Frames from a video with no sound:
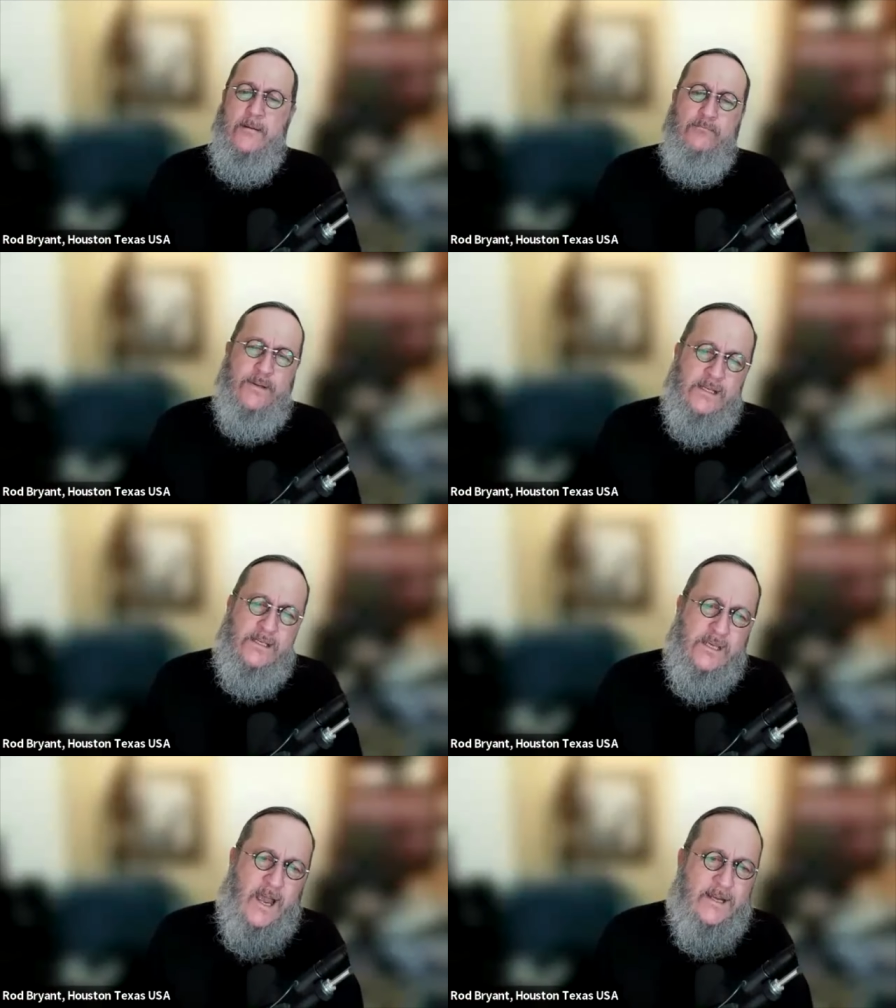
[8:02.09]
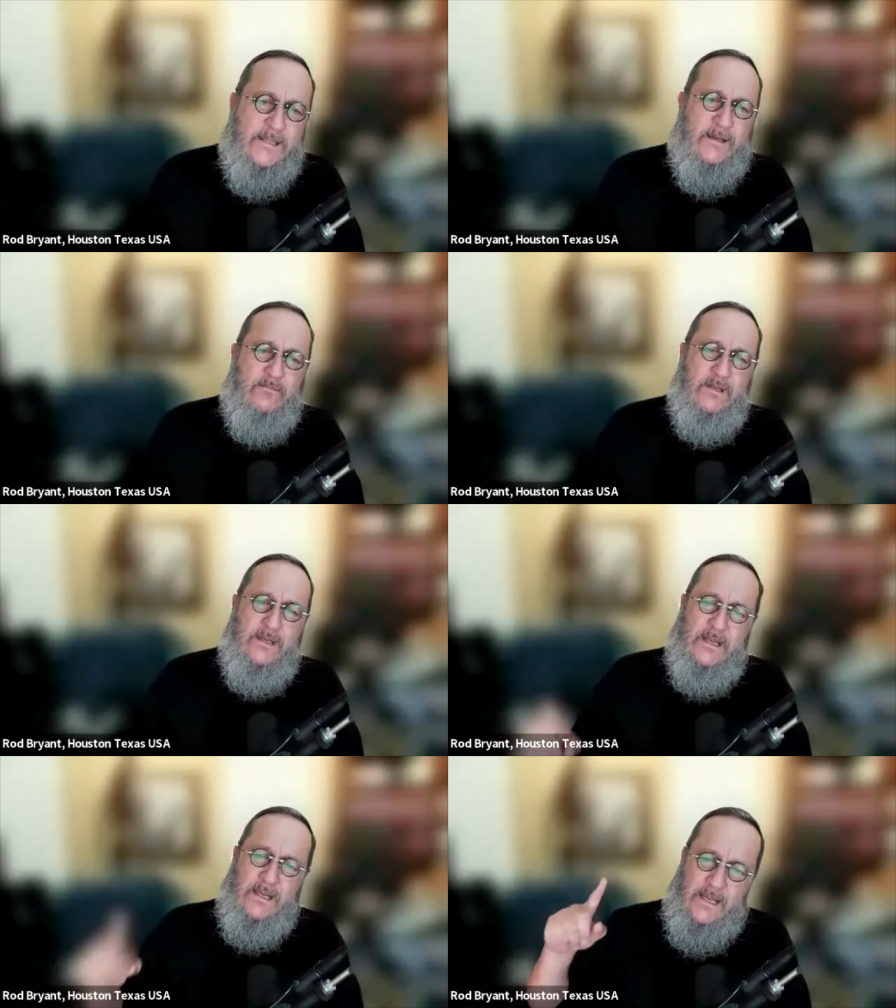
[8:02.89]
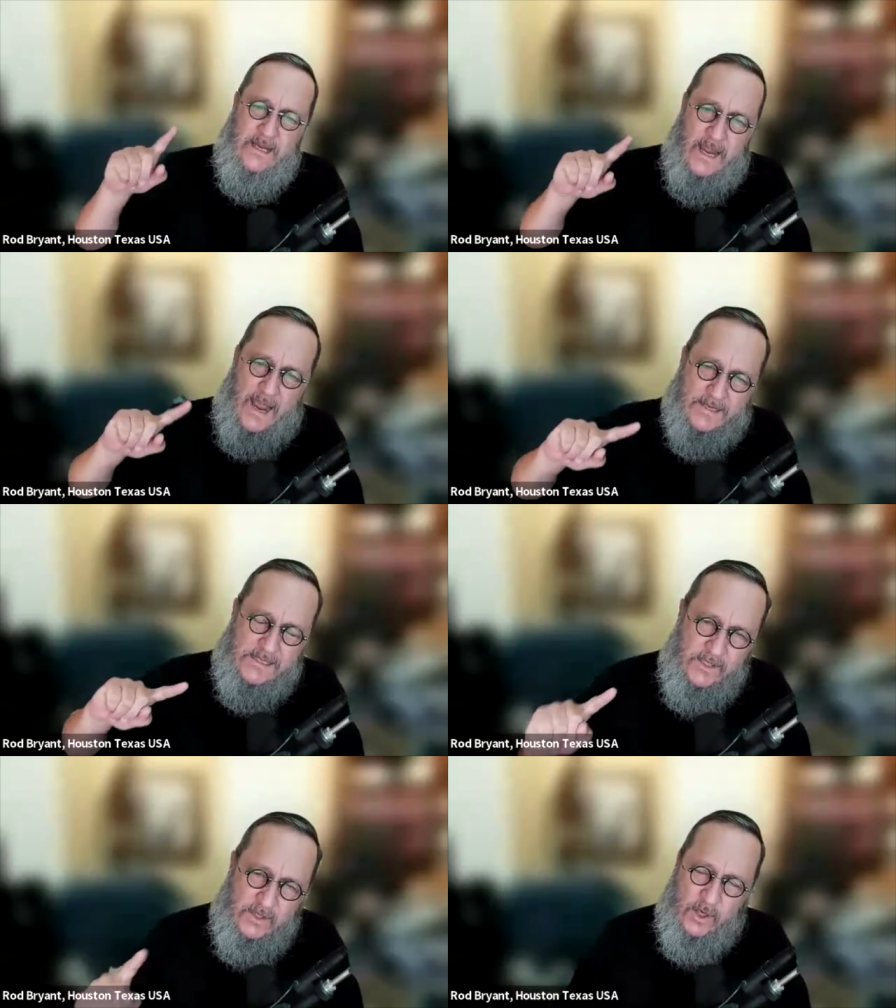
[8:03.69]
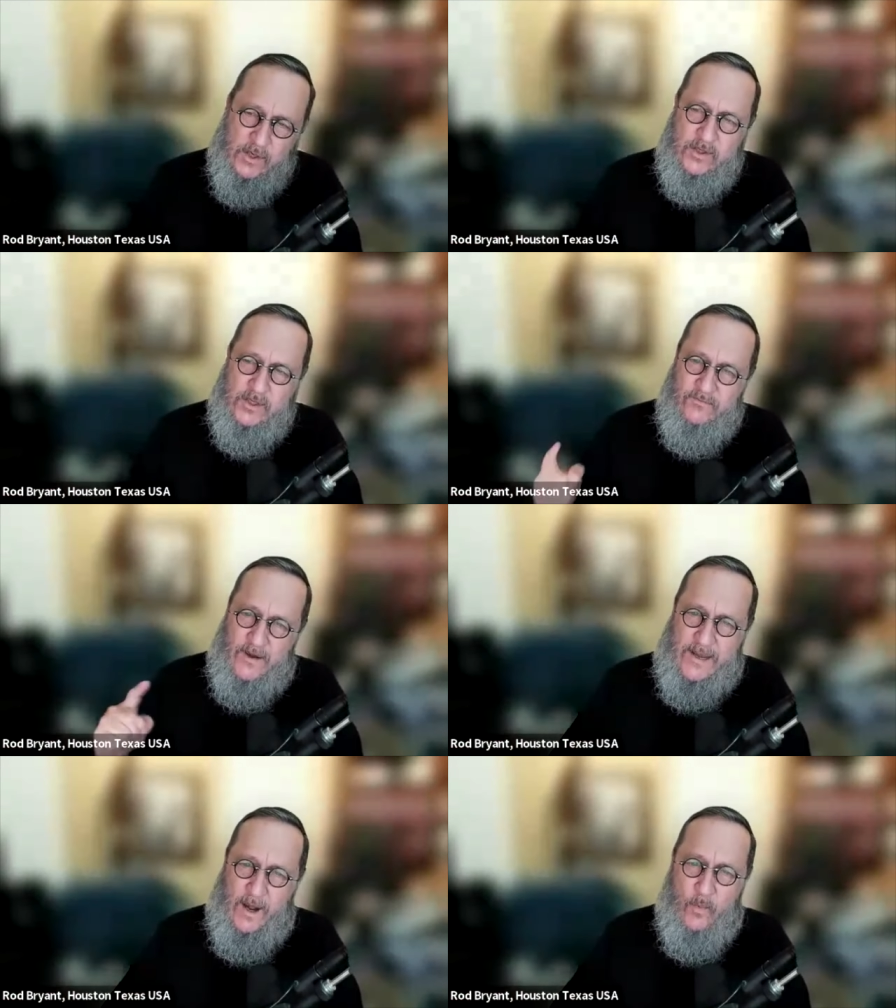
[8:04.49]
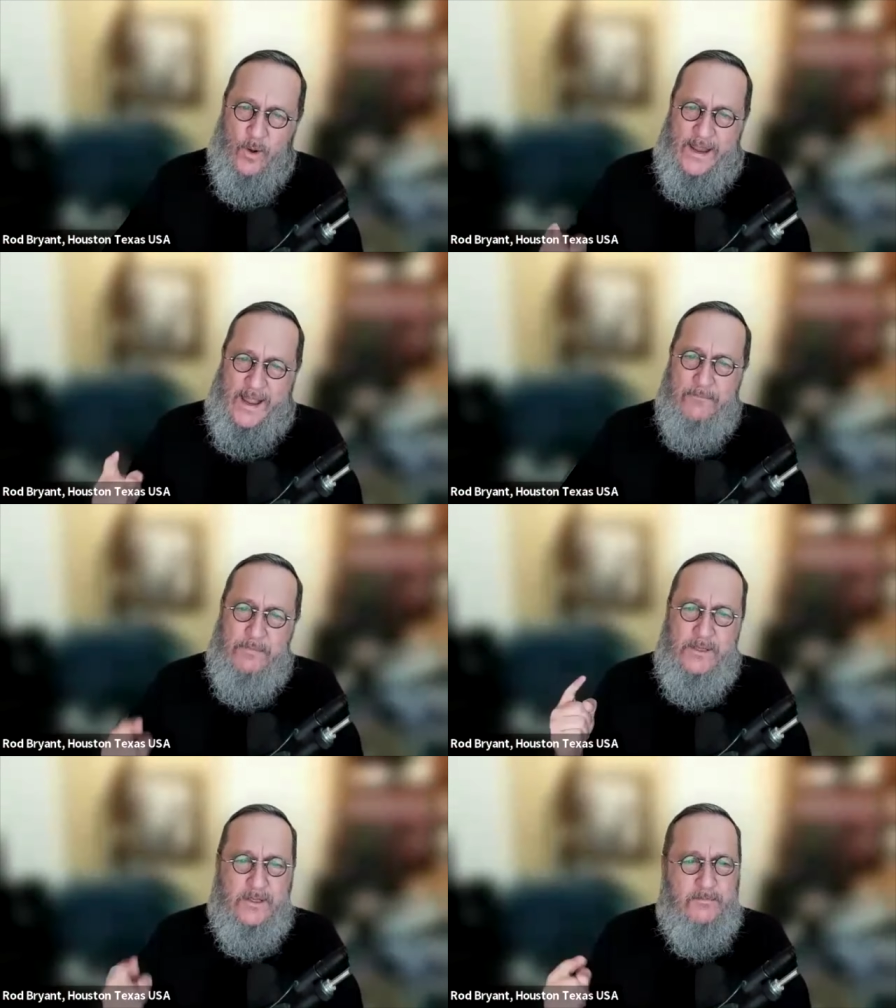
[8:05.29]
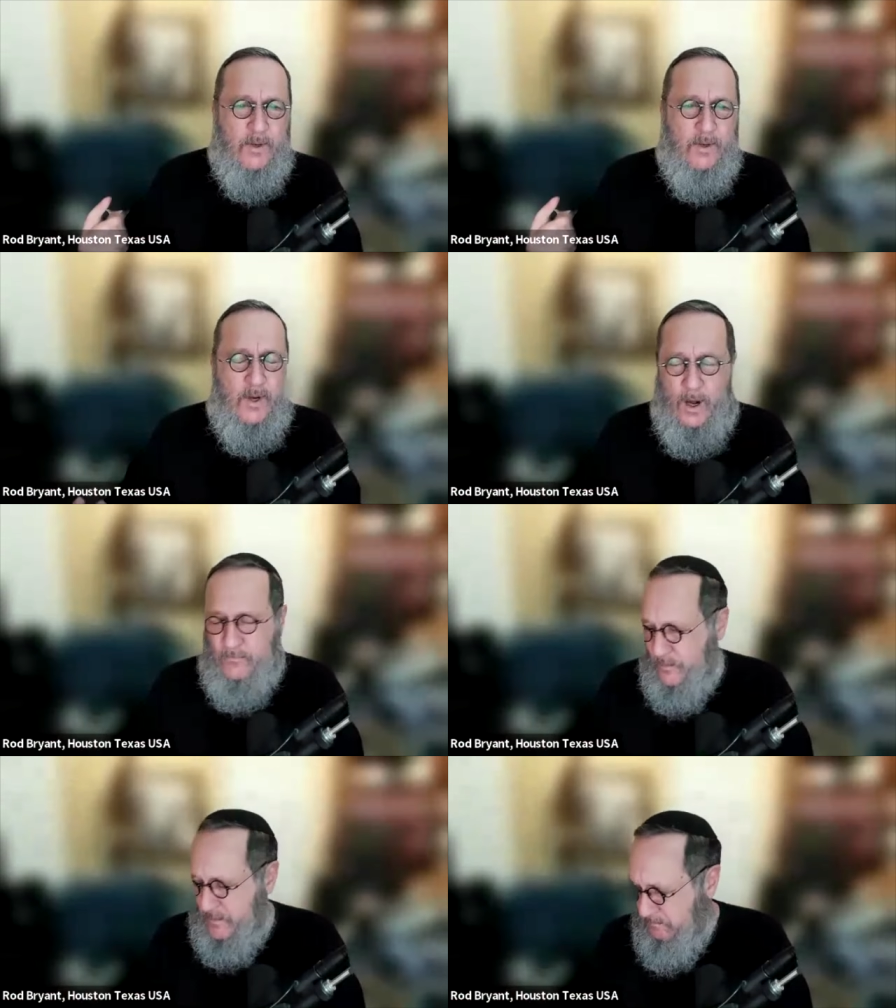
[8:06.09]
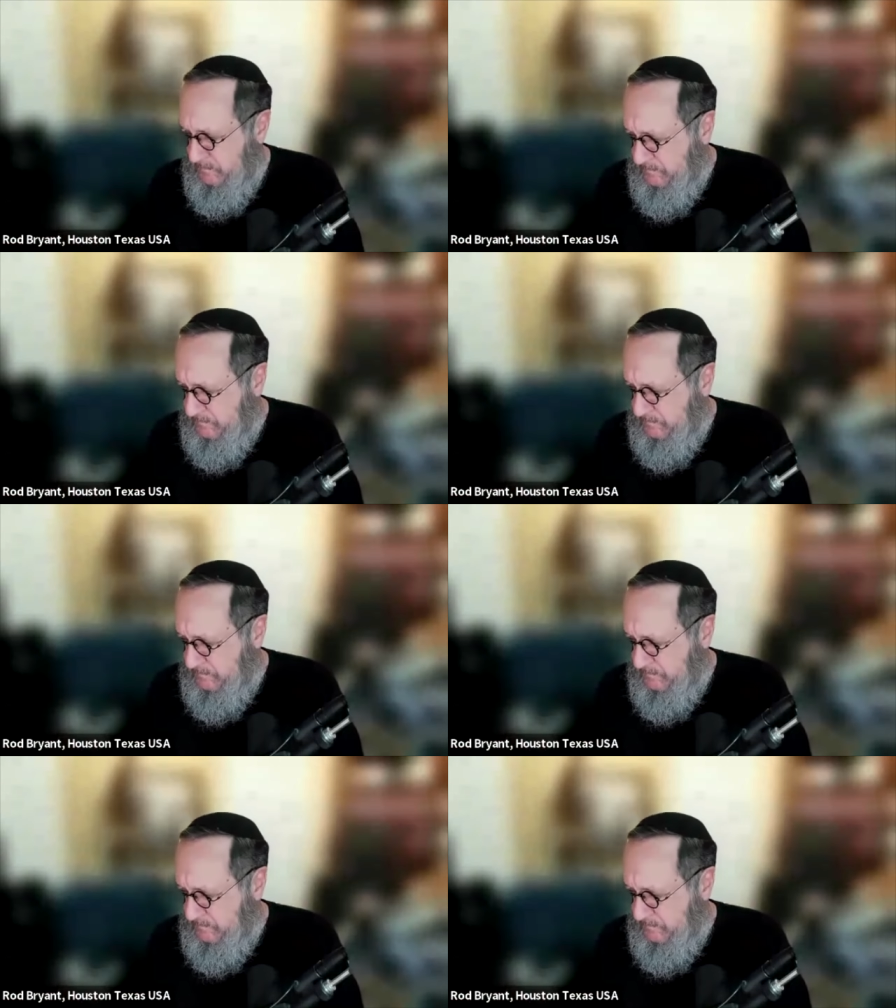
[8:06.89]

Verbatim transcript: But it said that he, as he searched to find out what happened to the burnt offering,